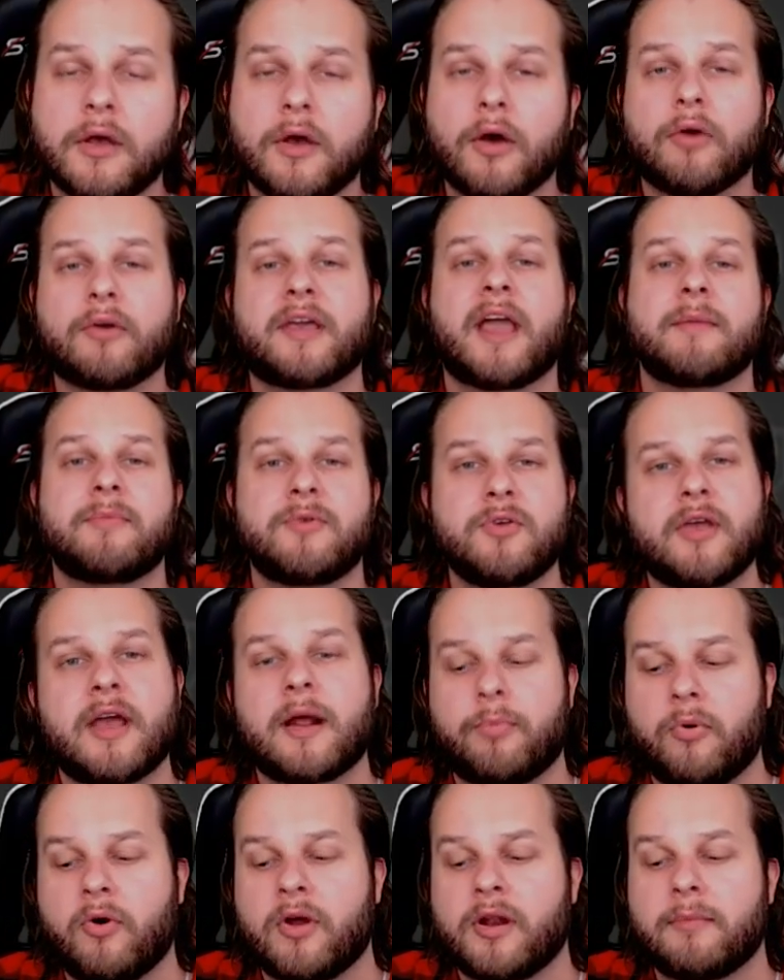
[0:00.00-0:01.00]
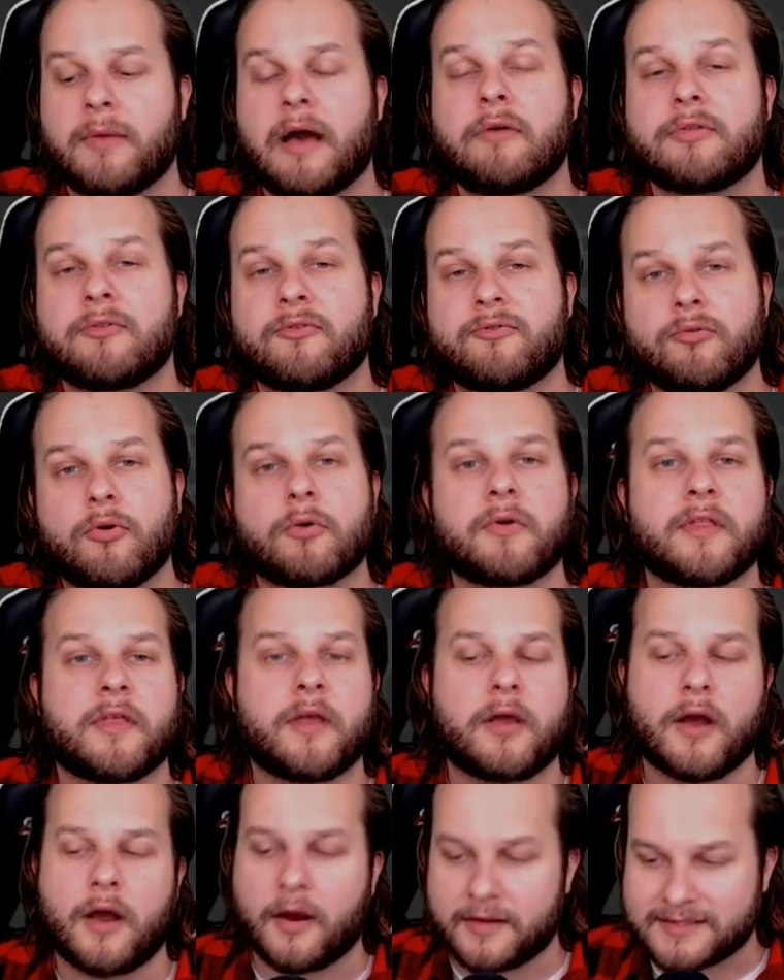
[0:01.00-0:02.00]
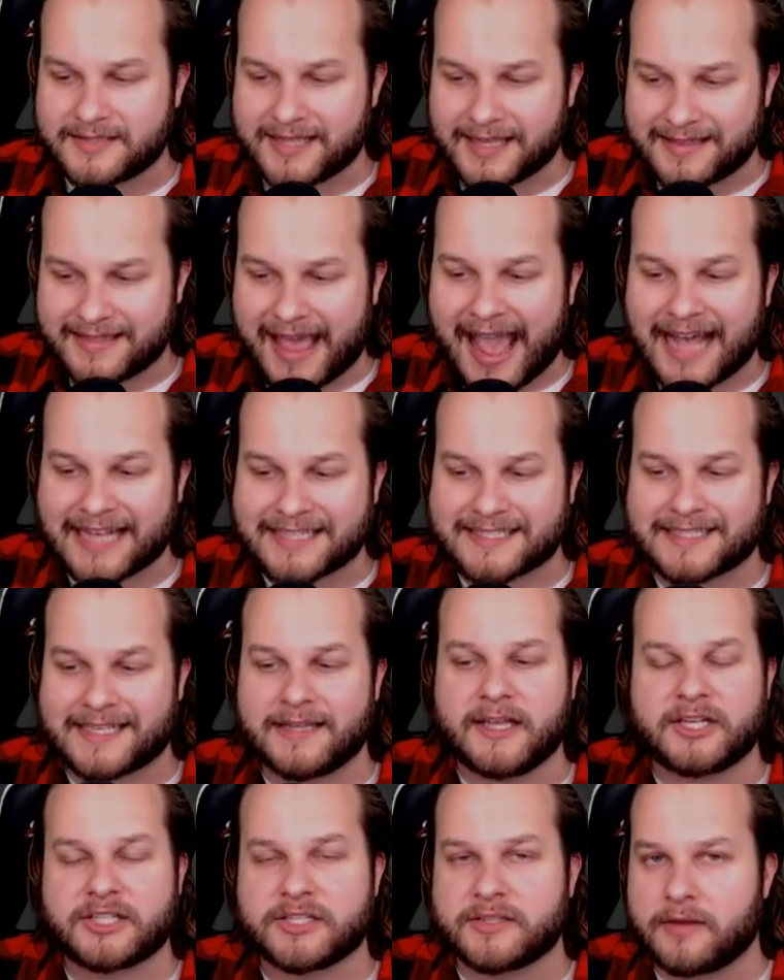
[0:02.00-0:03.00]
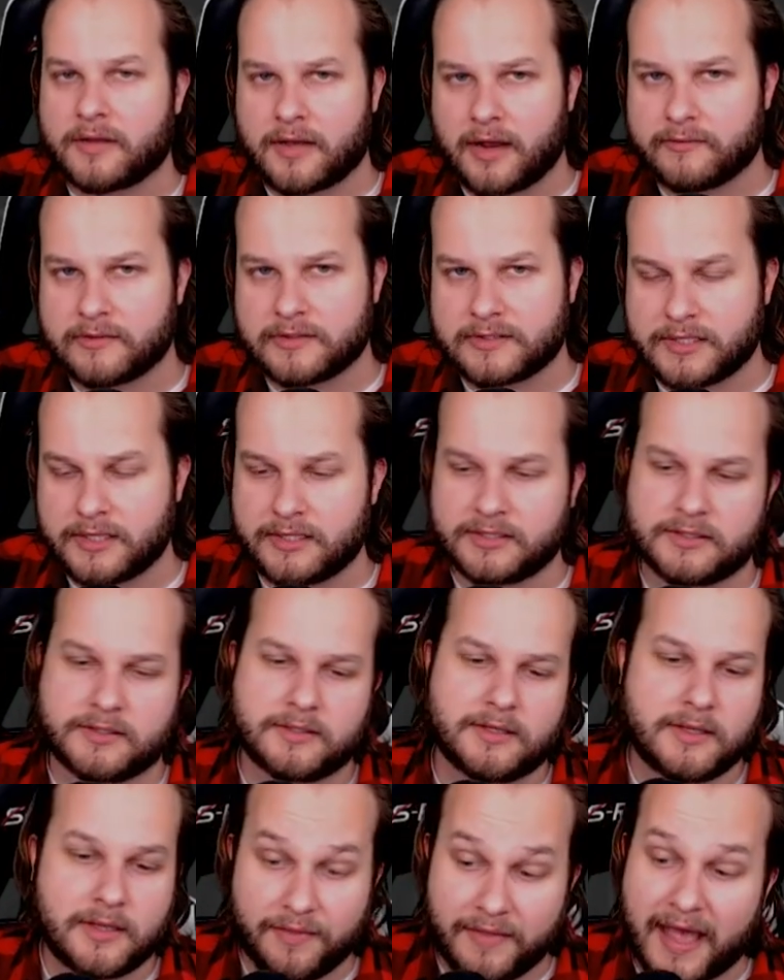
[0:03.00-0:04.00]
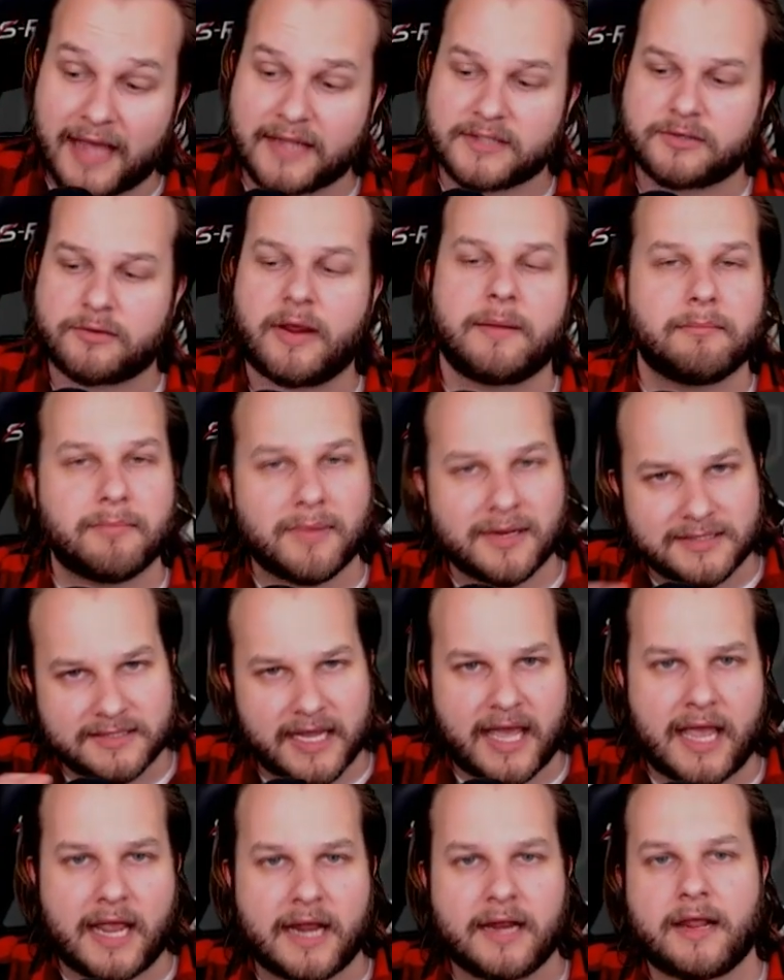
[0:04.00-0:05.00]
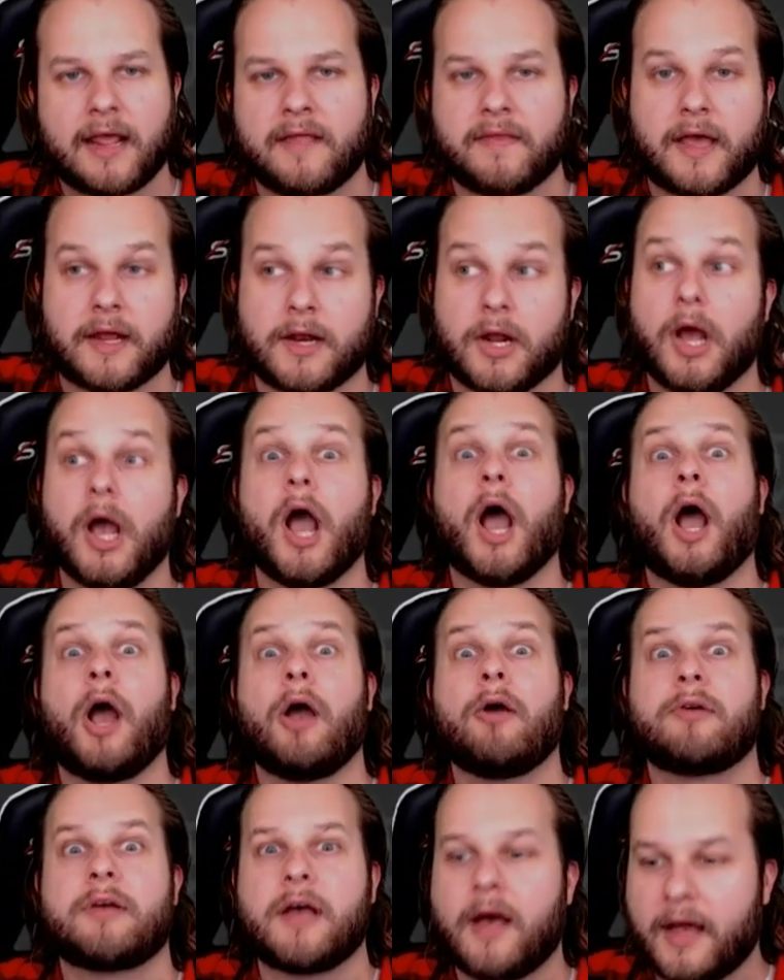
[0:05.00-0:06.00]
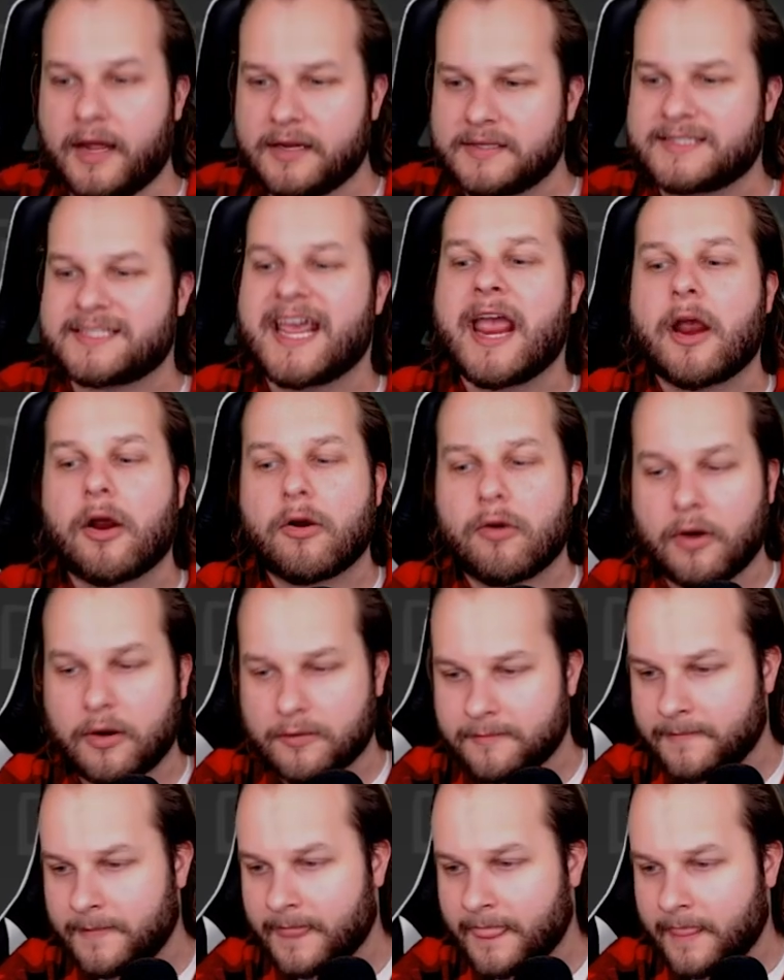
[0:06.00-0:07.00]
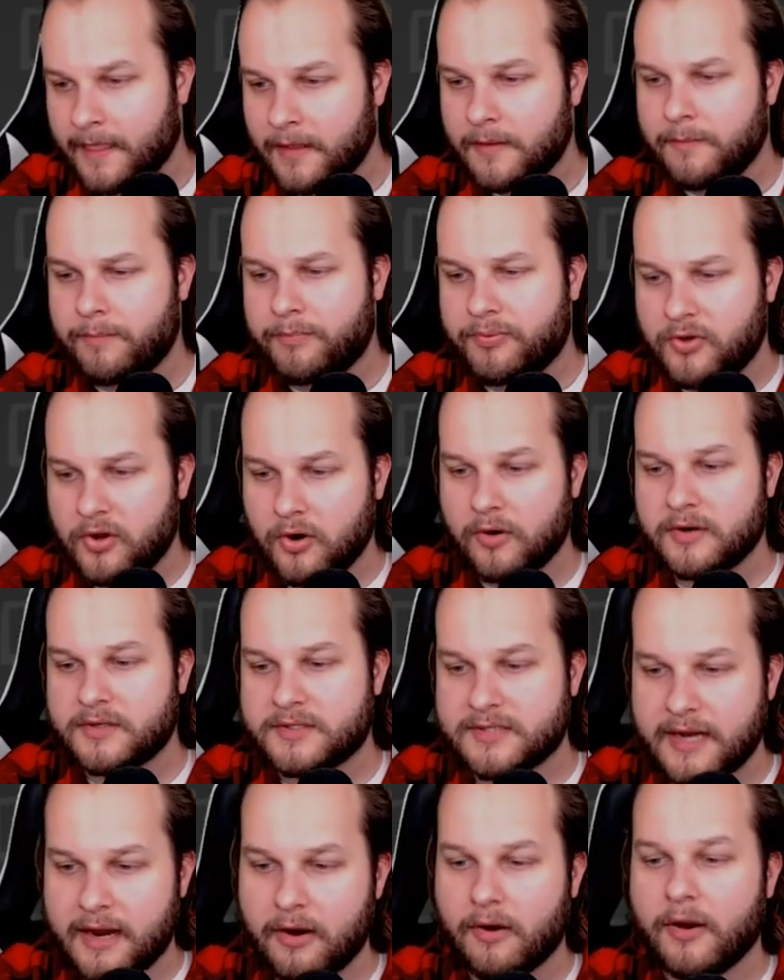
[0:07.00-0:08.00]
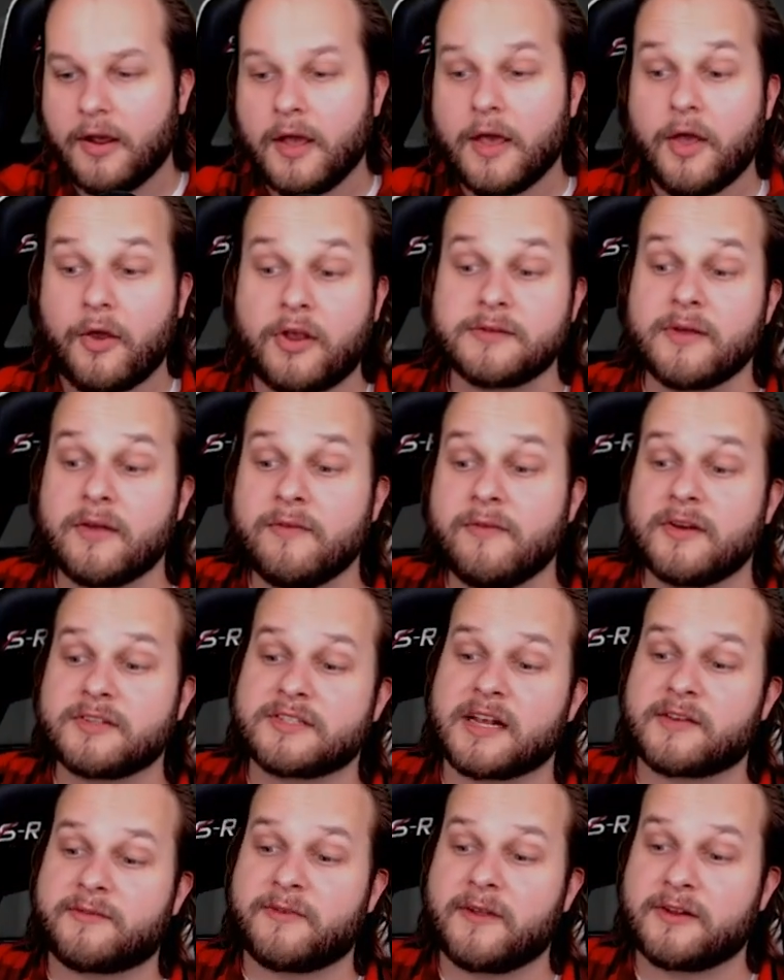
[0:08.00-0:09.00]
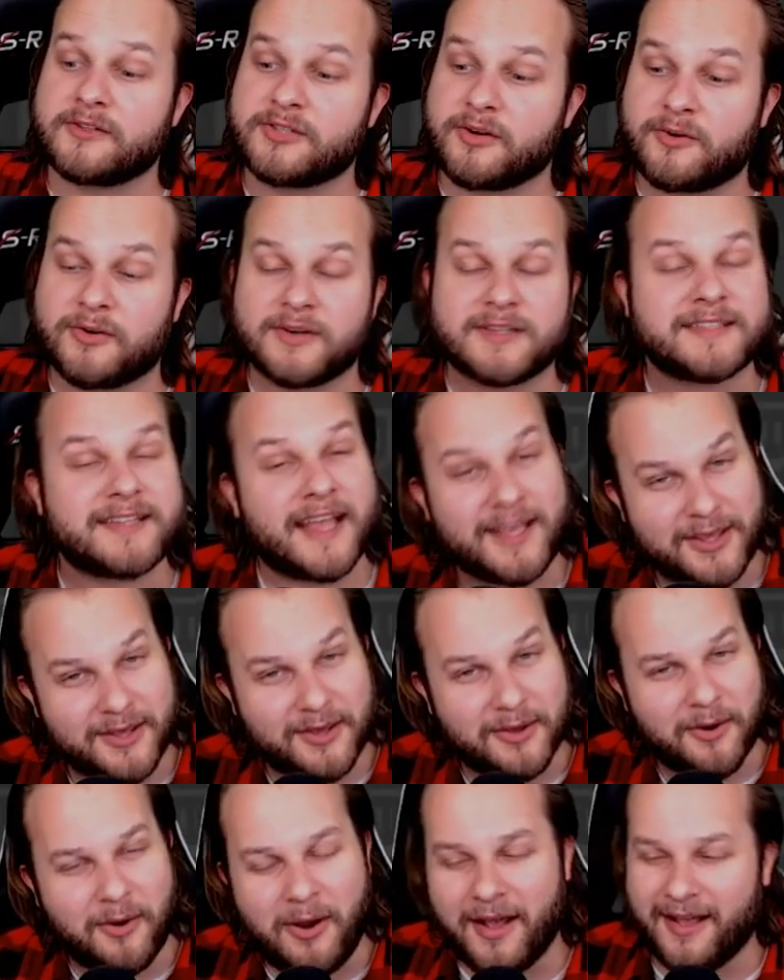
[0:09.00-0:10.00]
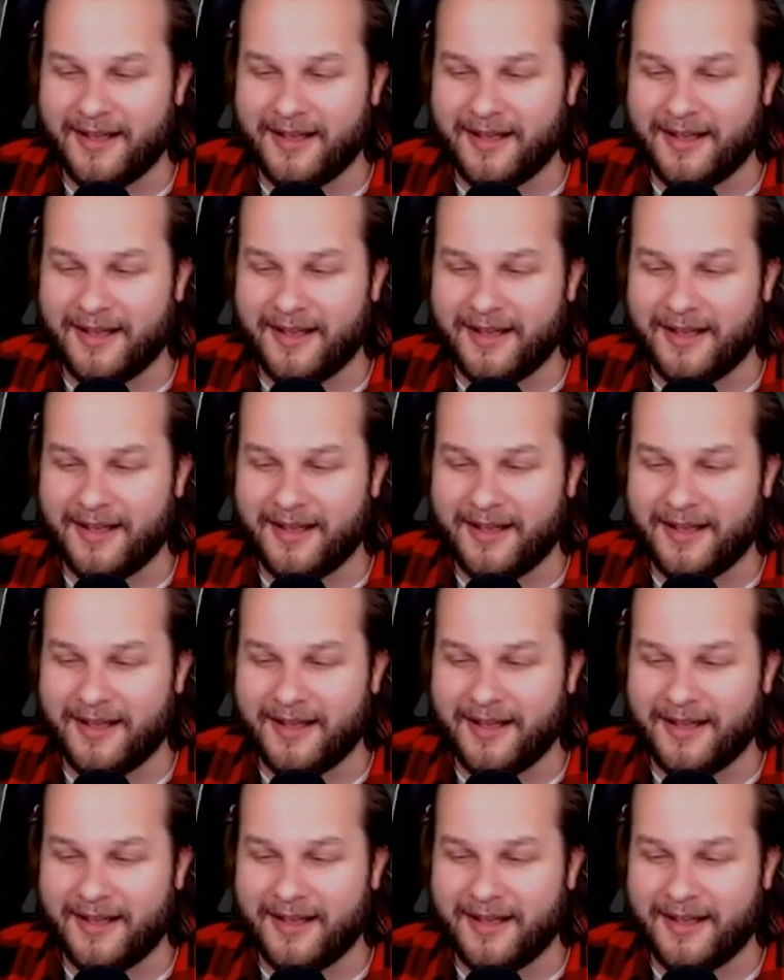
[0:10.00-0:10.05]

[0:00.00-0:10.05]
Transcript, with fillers: Okay, but you got to point them out on the floor where they are. It's like the escalation of the conversation. That's great, mundane, and then oh god, terror, pure terror. Could you have your nice little shirt, Chris? Thank you.